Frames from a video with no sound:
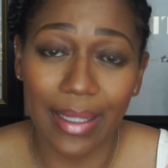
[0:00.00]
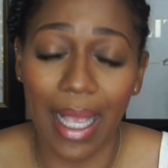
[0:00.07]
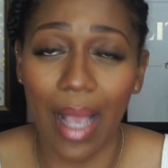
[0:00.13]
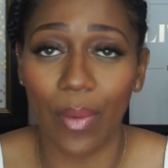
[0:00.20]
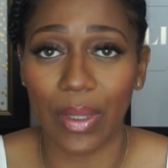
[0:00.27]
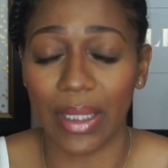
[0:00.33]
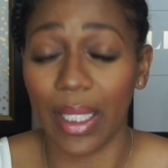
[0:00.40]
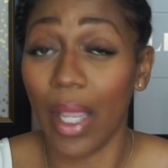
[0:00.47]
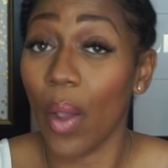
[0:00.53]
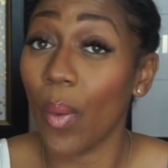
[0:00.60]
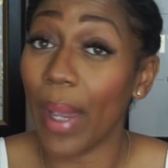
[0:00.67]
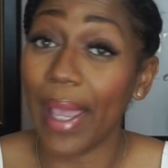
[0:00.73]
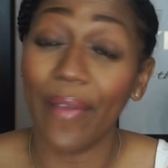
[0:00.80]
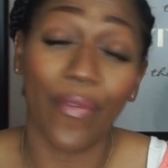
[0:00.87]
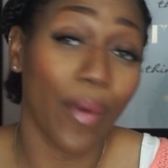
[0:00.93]
I would stay
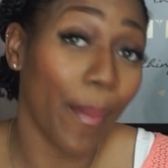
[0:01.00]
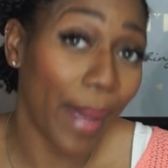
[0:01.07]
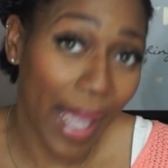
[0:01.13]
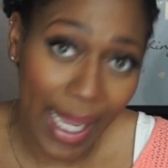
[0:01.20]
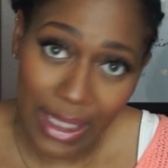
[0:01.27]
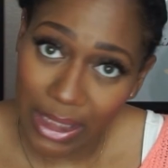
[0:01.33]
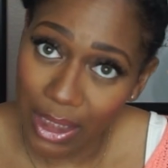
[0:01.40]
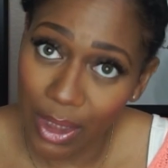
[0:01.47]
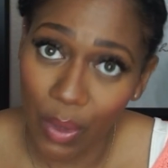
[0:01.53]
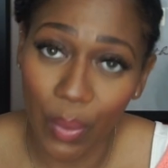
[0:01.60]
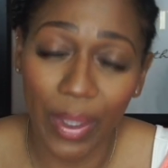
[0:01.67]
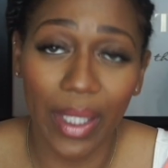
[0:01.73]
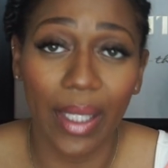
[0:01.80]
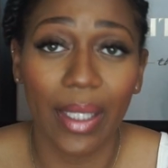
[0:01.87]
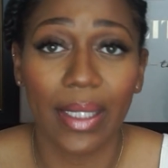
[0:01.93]
away from passion
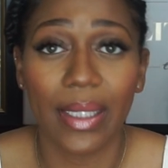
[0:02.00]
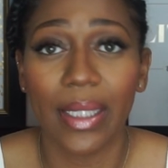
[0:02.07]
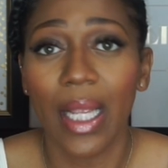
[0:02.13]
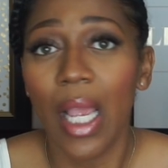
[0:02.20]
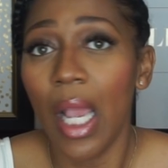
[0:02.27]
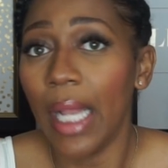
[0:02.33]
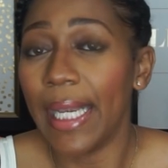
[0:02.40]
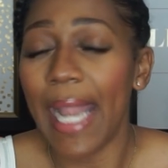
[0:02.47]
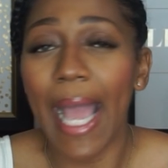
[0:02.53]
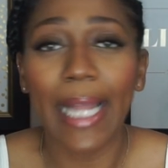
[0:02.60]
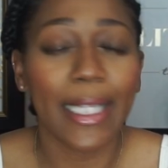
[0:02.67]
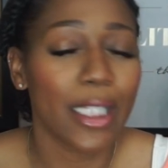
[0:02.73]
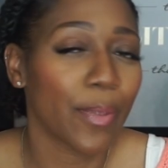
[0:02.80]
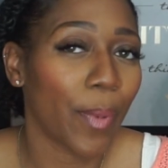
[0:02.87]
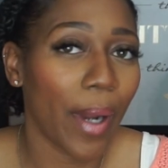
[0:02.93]
twists,
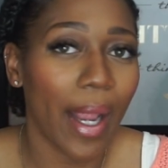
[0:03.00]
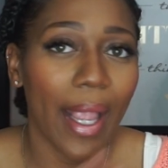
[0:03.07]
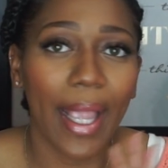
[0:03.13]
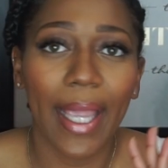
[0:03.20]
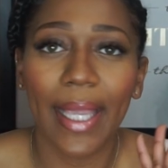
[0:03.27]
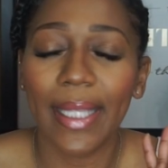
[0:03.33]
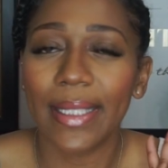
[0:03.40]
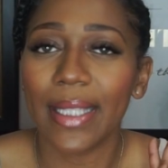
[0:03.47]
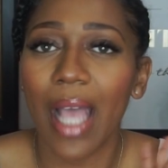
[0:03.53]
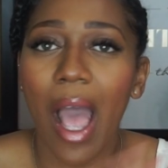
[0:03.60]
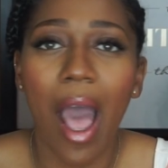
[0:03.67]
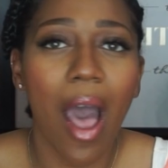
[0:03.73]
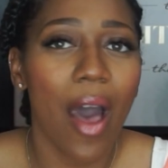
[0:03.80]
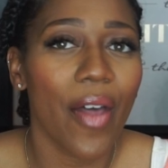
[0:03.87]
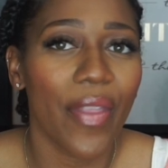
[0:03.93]
knotless braids,
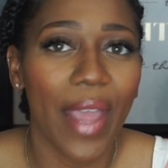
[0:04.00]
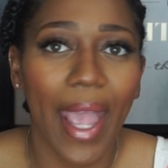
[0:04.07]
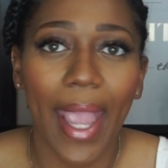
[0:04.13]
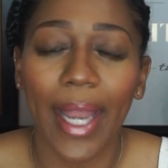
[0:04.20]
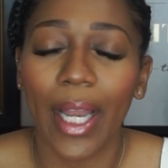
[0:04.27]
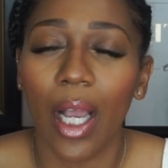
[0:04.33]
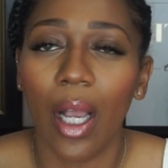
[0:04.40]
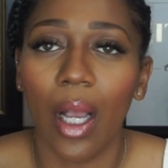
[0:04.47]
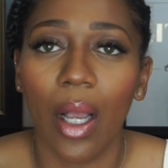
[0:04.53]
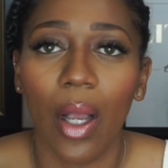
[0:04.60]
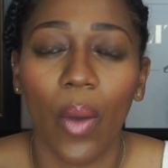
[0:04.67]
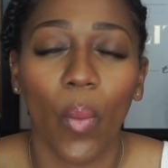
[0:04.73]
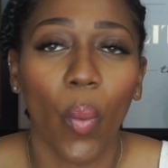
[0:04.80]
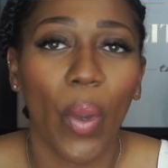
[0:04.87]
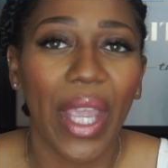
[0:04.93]
all
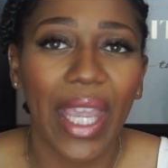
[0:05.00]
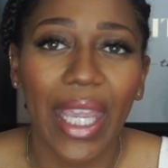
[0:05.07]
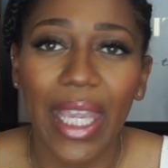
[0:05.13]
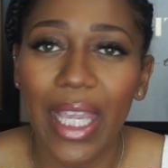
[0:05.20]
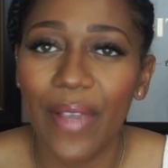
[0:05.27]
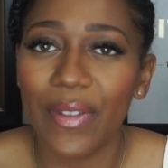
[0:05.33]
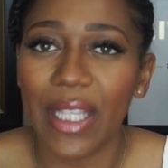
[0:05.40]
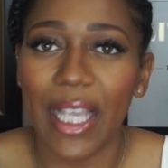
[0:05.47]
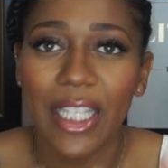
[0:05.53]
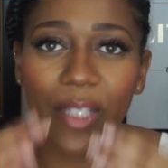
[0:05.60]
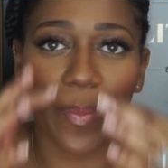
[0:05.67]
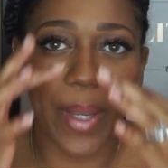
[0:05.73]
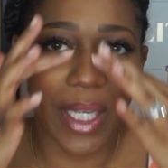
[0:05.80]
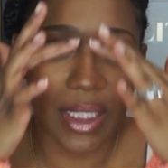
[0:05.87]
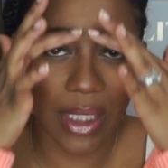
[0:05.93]
that, weaves,
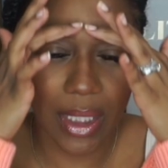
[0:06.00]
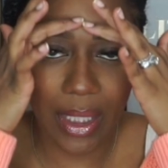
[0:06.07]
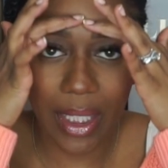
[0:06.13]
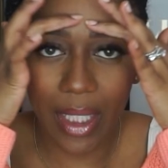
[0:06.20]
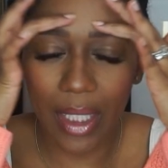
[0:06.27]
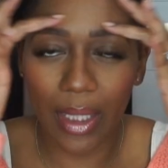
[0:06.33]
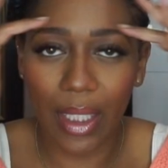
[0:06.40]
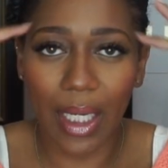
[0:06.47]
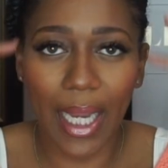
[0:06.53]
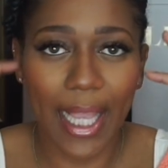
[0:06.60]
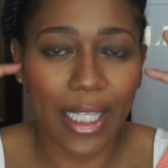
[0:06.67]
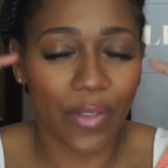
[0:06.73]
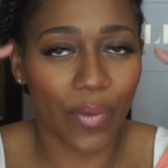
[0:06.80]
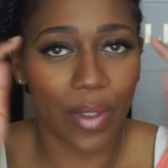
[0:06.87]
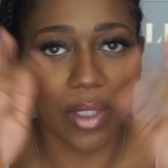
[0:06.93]
especially the
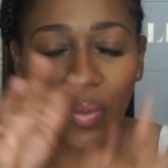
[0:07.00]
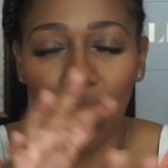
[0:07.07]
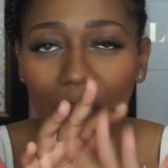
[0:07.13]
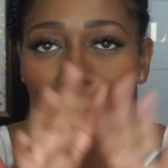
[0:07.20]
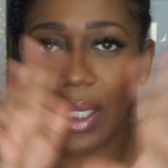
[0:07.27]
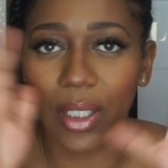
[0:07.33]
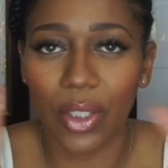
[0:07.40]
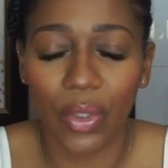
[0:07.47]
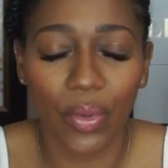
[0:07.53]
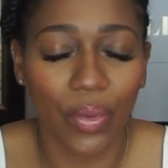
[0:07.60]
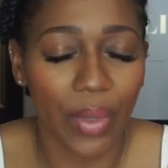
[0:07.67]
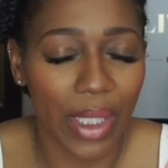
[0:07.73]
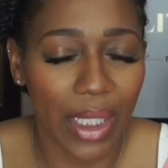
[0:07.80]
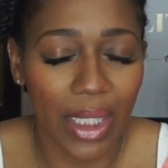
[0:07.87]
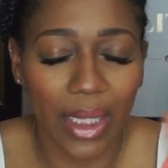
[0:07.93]
lace fronts. We're not going to do
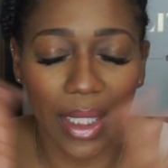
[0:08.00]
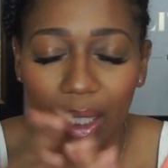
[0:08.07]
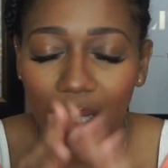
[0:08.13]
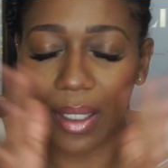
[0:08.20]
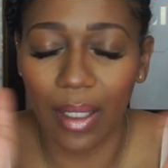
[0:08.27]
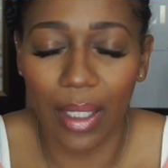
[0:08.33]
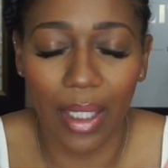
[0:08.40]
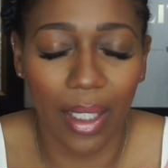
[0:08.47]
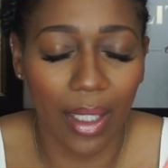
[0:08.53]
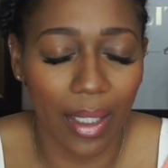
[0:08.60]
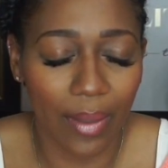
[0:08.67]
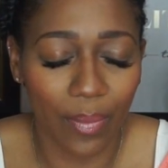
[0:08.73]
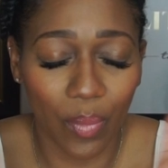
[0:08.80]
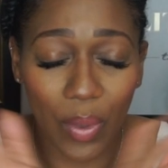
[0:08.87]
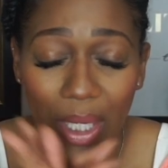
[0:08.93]
anything,
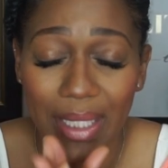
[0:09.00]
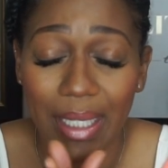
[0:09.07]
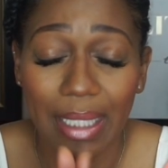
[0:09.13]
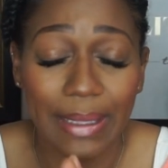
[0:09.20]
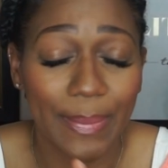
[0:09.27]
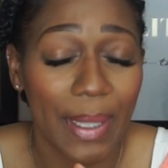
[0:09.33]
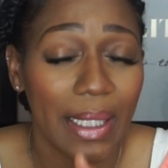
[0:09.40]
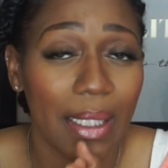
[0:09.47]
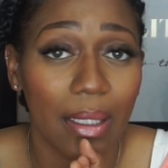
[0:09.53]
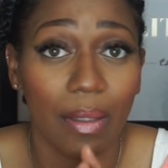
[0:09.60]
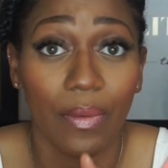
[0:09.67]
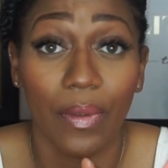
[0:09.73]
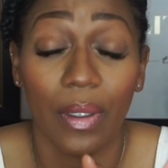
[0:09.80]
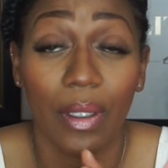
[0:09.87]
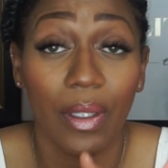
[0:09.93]
again, what I talked about in
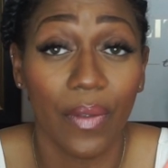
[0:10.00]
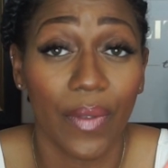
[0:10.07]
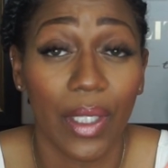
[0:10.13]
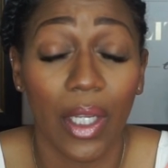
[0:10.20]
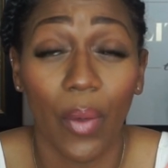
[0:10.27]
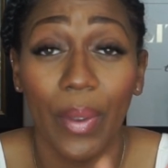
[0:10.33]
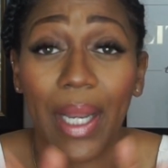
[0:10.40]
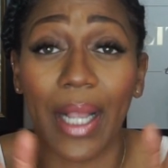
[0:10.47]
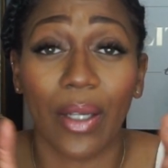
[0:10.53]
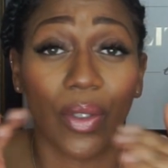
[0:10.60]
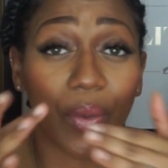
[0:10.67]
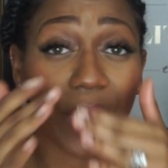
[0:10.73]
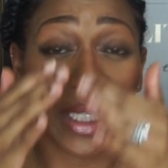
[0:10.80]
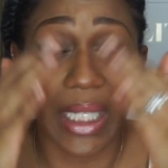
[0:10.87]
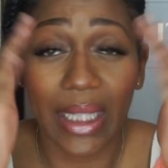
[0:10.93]
the other video. We're not going
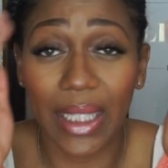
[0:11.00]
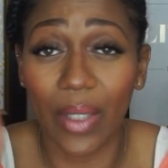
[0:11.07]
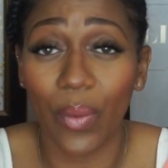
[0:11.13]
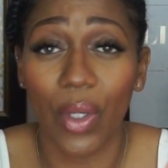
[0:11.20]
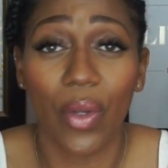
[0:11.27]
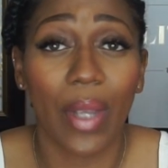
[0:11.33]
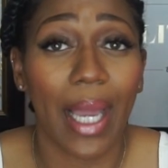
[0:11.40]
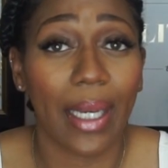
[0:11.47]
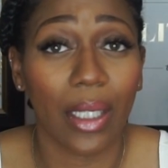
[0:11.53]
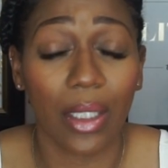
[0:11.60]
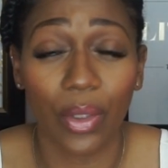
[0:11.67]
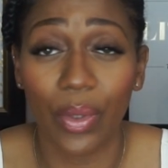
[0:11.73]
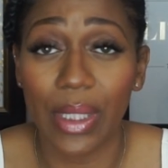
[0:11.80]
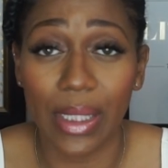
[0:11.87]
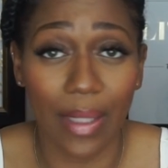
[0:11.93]
to do anything where you got to
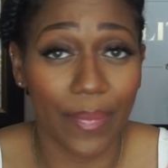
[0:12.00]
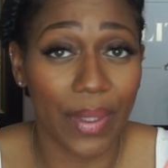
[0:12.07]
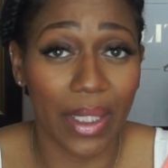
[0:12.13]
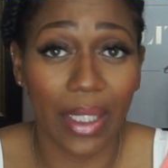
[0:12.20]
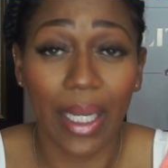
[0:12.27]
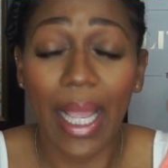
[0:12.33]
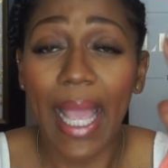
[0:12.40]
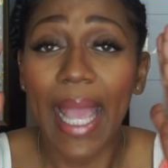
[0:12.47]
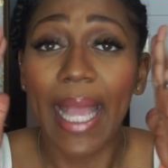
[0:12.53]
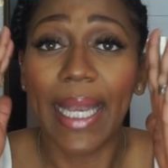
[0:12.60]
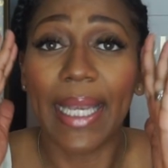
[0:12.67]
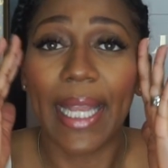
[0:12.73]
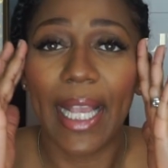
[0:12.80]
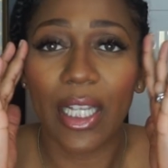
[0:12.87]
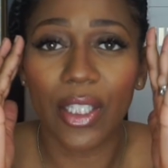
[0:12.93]
glue something
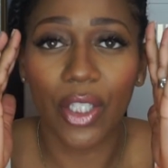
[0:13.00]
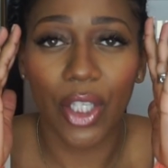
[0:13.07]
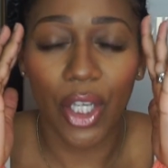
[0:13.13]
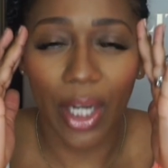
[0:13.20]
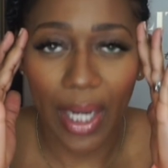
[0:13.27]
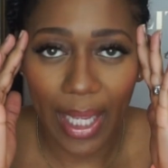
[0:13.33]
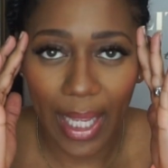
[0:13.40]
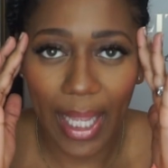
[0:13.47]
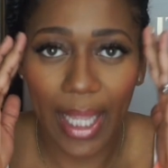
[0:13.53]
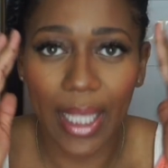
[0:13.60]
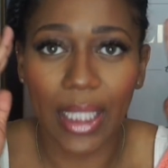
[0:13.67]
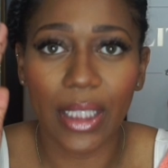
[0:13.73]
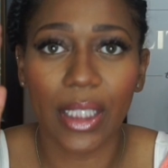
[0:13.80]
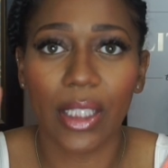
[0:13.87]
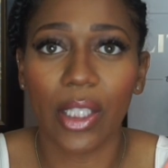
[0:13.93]
down to your
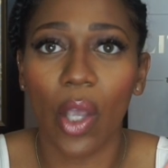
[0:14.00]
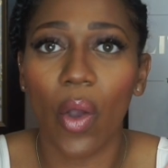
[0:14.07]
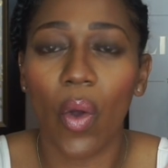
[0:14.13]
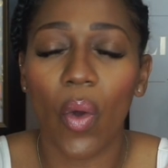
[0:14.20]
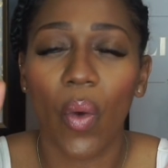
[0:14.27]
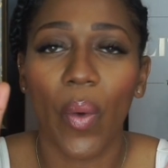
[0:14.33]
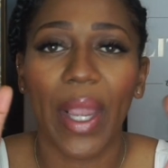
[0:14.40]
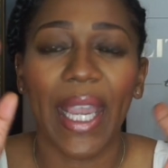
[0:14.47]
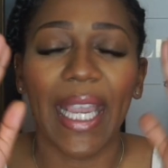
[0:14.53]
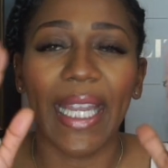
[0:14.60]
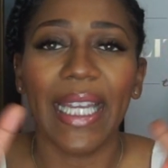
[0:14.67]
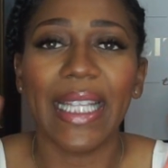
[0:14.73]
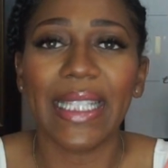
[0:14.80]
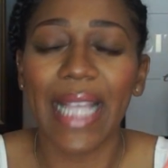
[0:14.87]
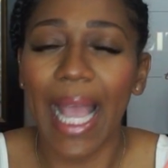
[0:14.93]
head. So
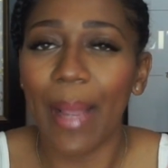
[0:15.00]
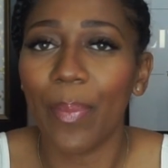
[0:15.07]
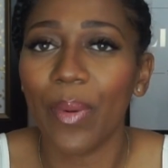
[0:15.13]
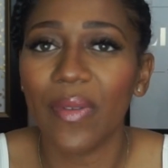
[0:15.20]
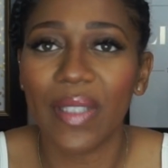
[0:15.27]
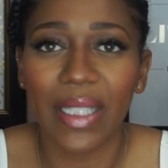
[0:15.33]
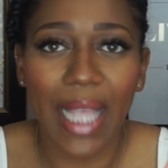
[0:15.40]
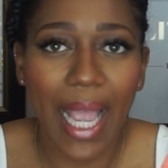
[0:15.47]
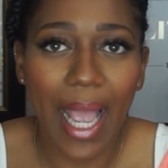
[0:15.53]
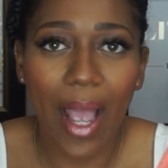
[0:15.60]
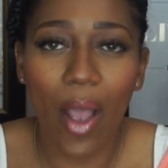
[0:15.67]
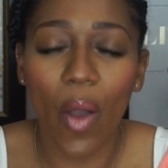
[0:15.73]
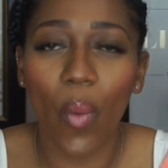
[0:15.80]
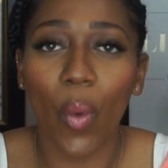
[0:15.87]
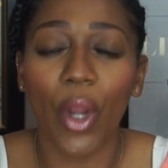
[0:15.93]
any type of
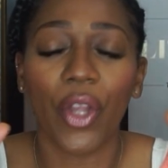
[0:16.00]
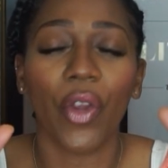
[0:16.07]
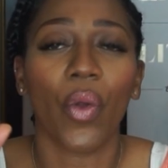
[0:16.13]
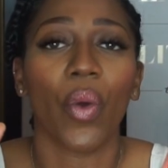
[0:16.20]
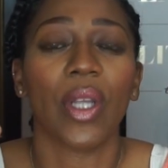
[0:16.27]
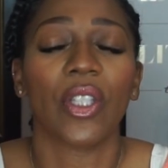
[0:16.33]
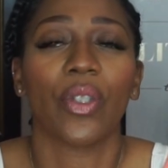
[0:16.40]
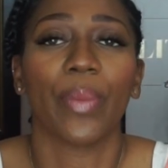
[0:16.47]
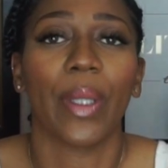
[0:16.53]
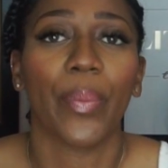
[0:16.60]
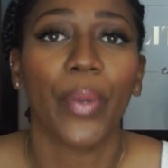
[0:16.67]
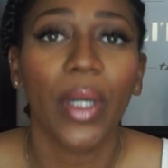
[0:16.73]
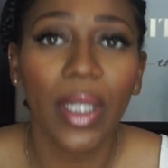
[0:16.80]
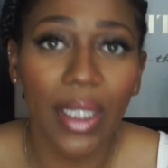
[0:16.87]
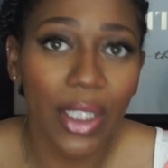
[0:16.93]
style where you're going to be
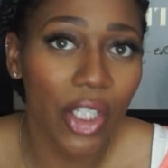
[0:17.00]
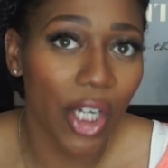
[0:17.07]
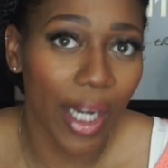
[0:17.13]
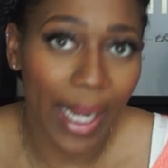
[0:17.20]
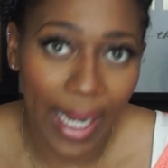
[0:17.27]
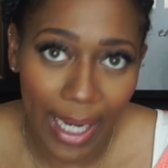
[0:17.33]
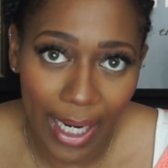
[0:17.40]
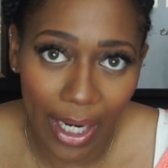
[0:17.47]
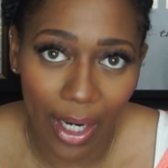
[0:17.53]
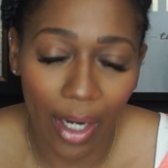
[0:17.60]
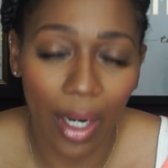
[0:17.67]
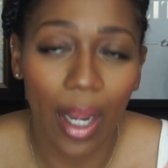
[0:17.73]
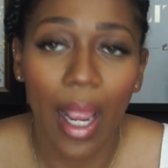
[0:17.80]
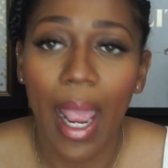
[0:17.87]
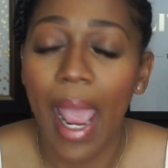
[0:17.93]
pulling your
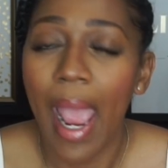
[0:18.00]
hair,